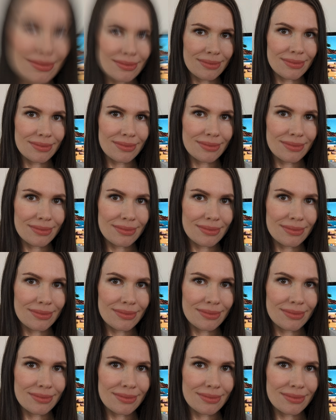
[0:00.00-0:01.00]

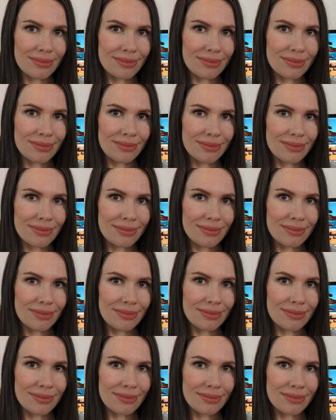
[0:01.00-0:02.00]

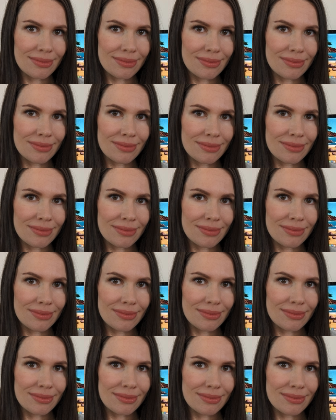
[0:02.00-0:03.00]

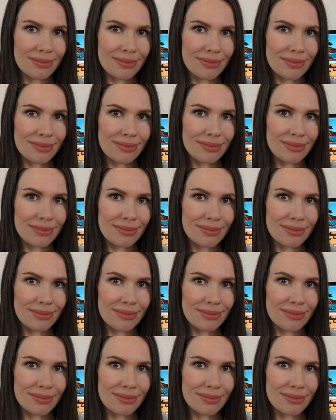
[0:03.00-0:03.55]
(silence)